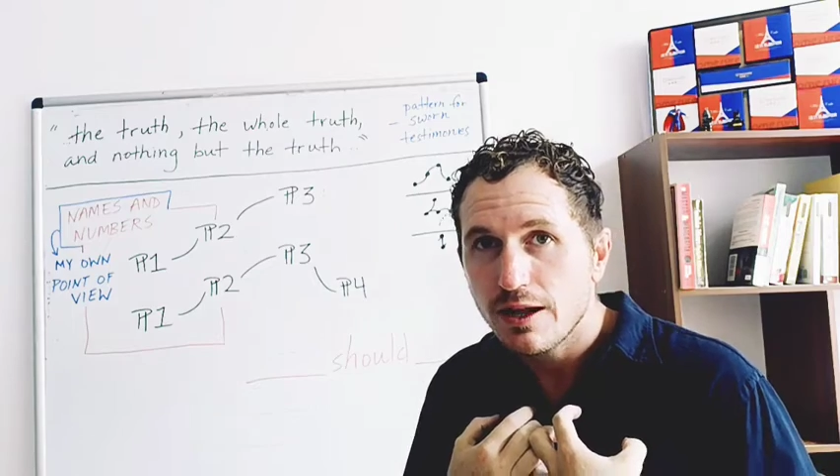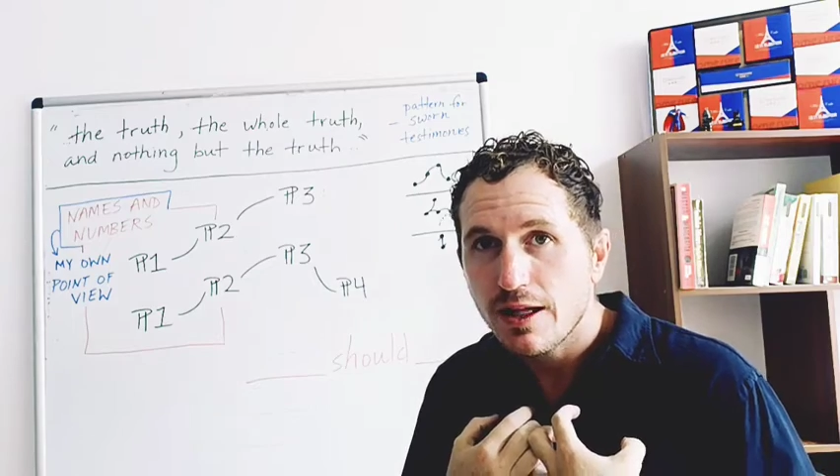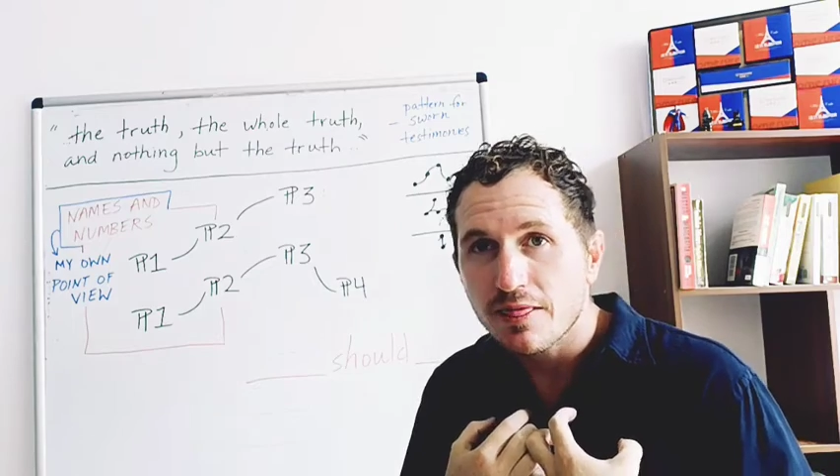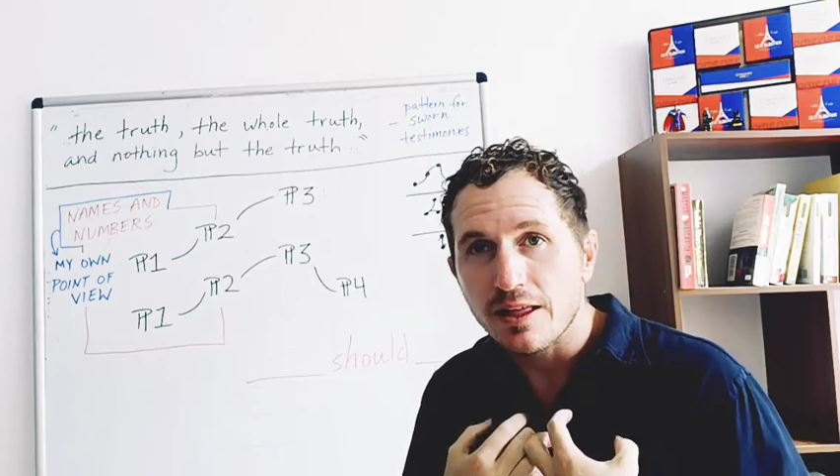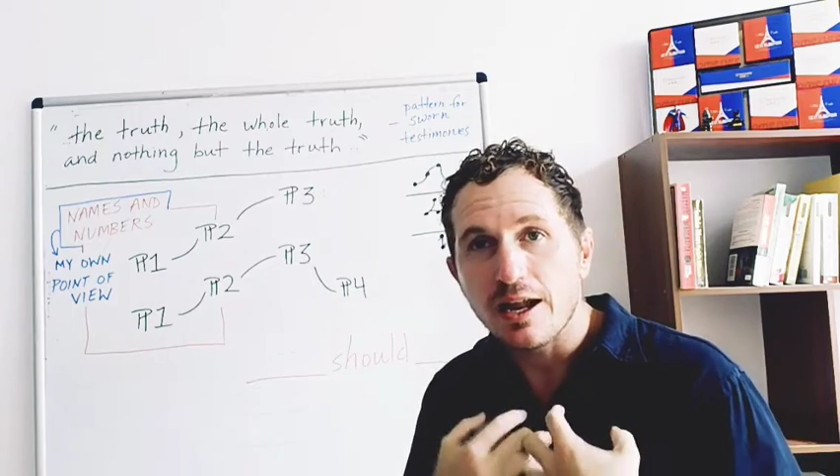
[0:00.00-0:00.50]

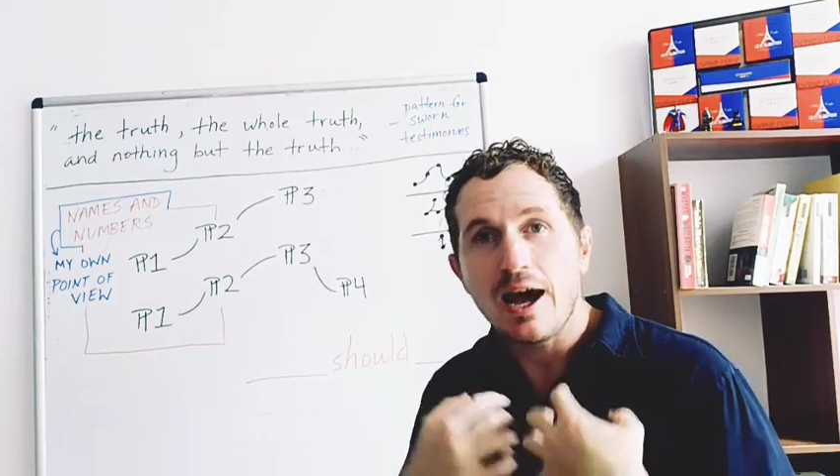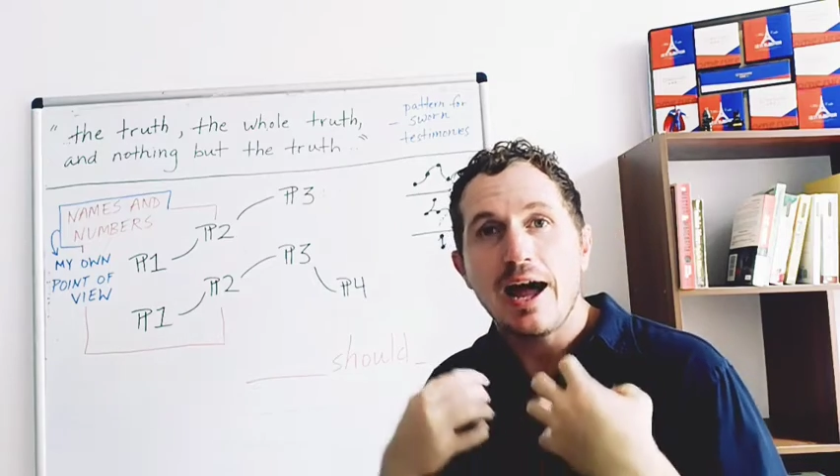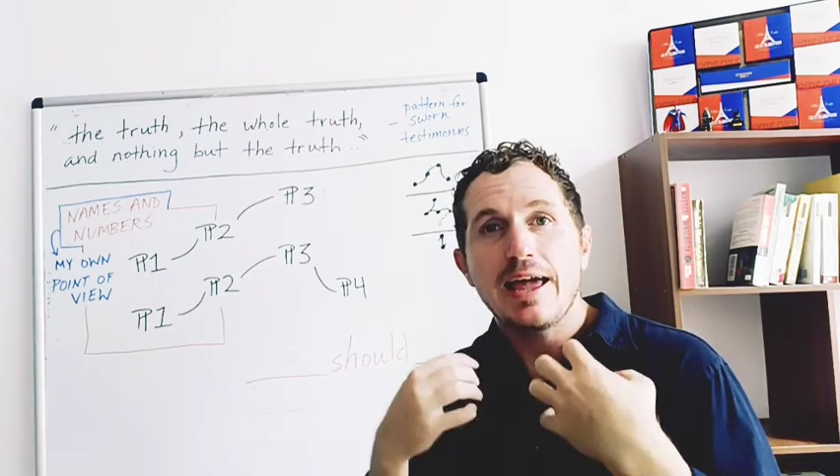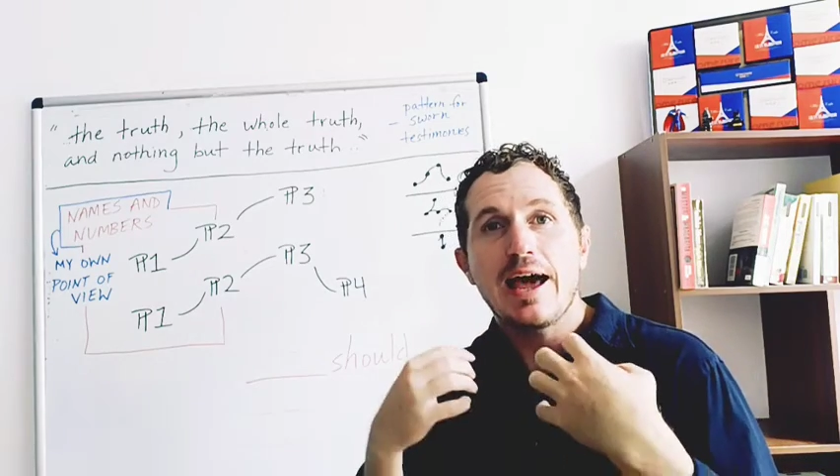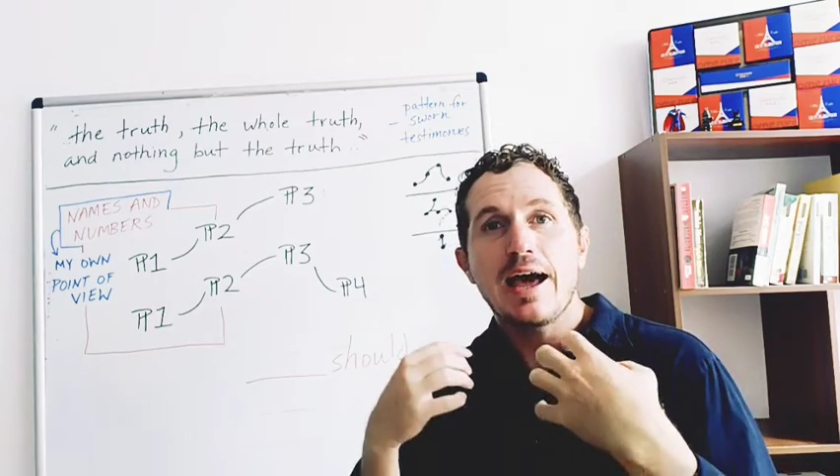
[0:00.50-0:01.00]
that I
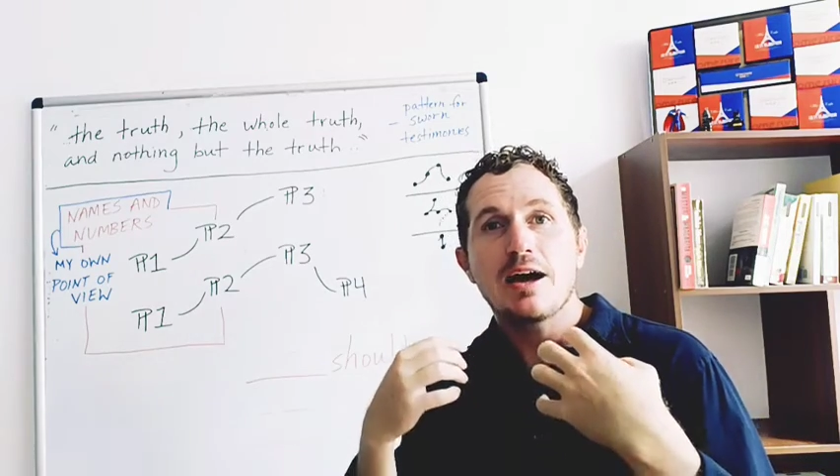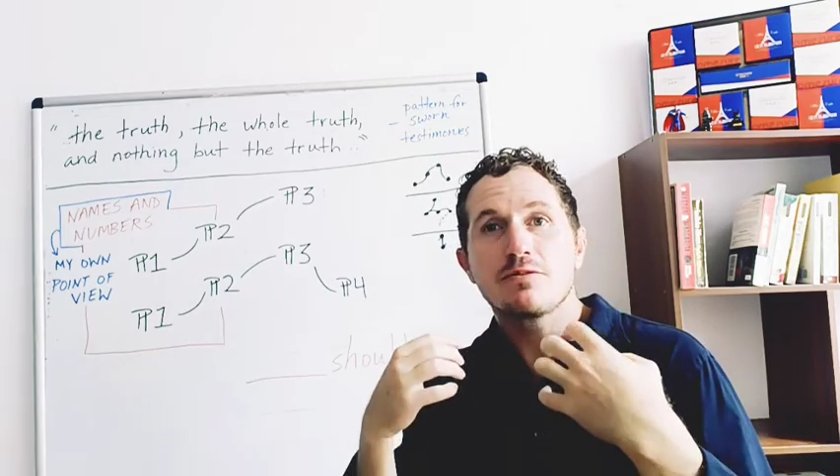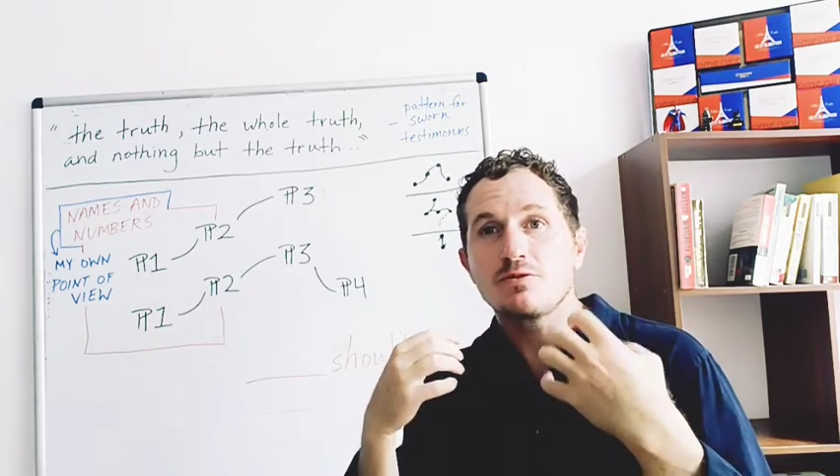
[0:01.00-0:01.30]
have